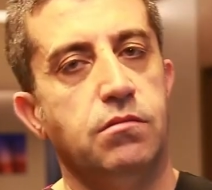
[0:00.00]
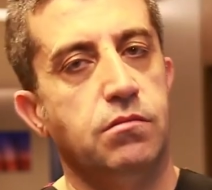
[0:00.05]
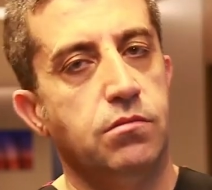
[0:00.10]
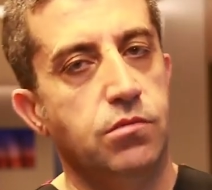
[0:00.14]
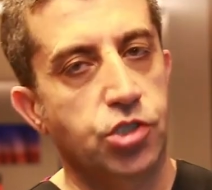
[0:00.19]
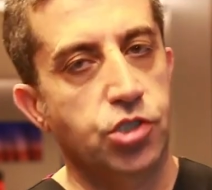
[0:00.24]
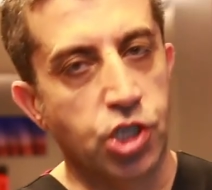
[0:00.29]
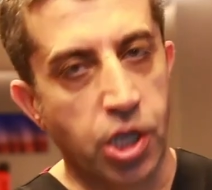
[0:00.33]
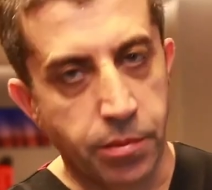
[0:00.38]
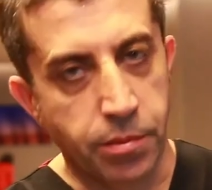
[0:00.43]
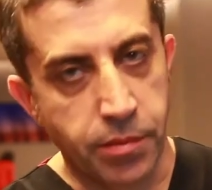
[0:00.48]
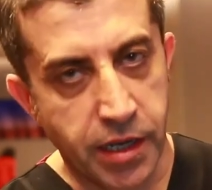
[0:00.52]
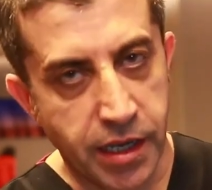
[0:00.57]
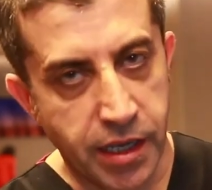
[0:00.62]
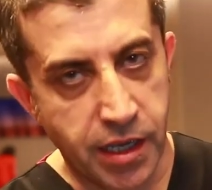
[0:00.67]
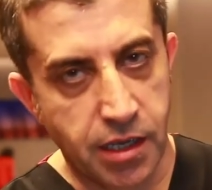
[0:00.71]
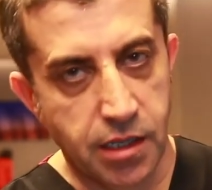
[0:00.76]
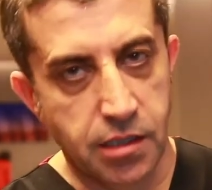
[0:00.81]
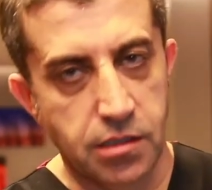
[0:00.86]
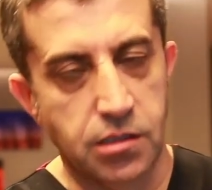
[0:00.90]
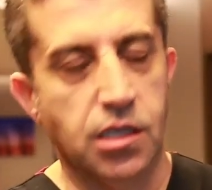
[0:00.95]
In general,
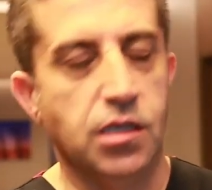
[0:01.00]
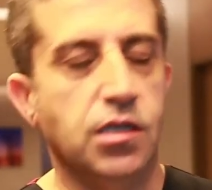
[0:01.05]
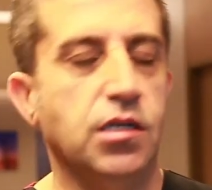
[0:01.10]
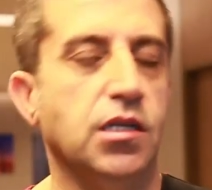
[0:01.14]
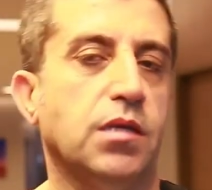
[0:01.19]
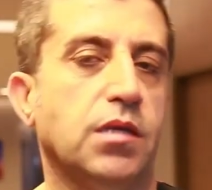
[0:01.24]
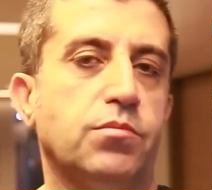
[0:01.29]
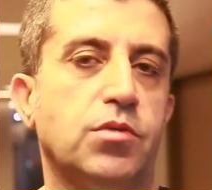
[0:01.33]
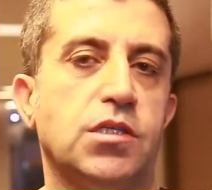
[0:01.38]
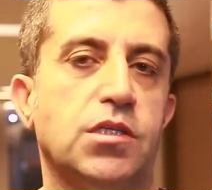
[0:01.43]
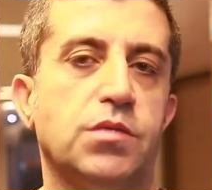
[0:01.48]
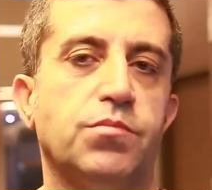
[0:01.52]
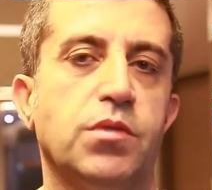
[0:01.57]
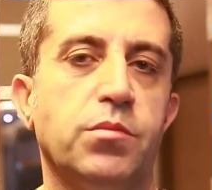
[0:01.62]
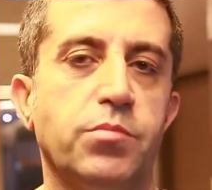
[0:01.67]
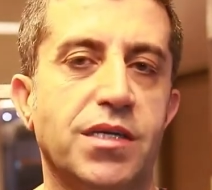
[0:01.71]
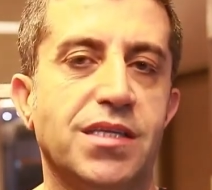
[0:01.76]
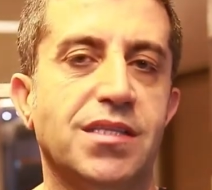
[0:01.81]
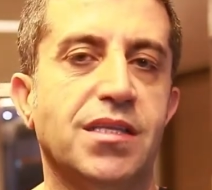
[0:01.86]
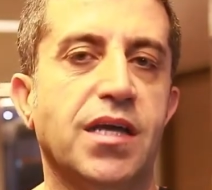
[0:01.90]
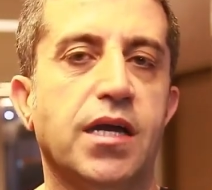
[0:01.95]
the patient
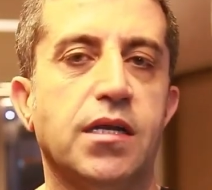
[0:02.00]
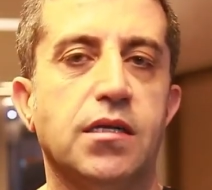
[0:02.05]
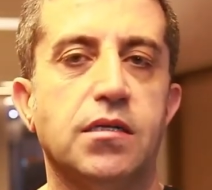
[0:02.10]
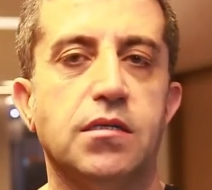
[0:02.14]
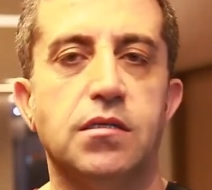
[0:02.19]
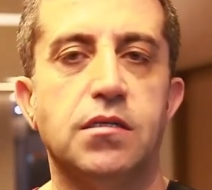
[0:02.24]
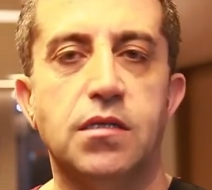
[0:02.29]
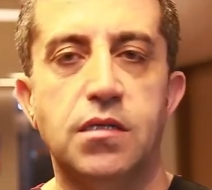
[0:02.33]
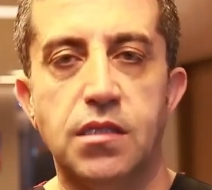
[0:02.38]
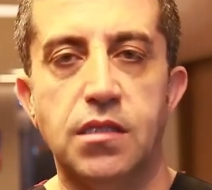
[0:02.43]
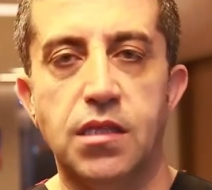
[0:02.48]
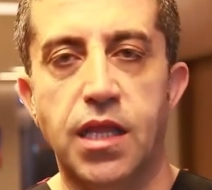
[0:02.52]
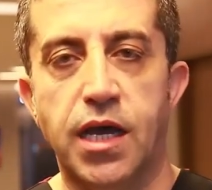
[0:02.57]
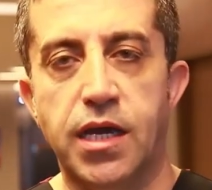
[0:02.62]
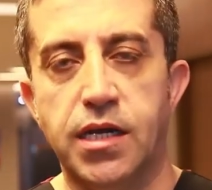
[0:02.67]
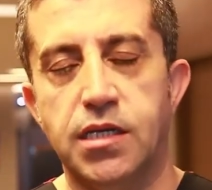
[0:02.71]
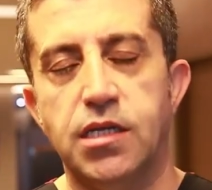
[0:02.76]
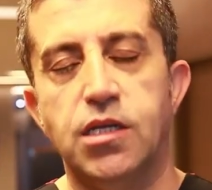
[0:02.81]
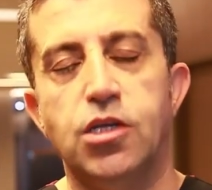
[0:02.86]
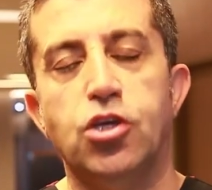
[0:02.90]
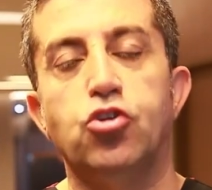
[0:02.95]
loses
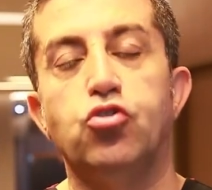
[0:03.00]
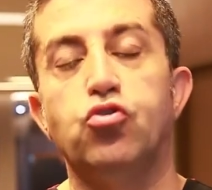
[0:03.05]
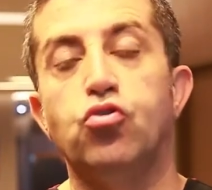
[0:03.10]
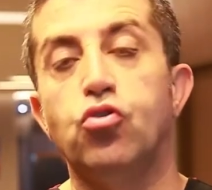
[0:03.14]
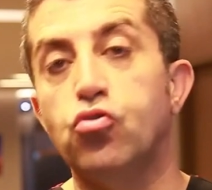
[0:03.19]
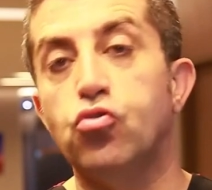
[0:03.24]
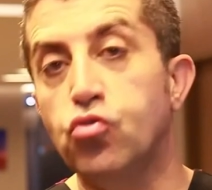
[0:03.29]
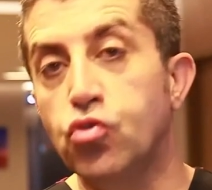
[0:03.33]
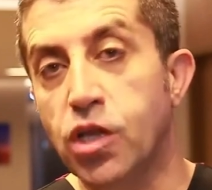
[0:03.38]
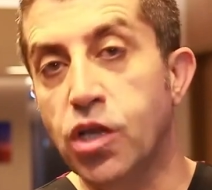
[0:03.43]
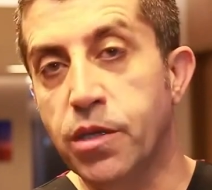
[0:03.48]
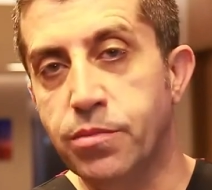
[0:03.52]
about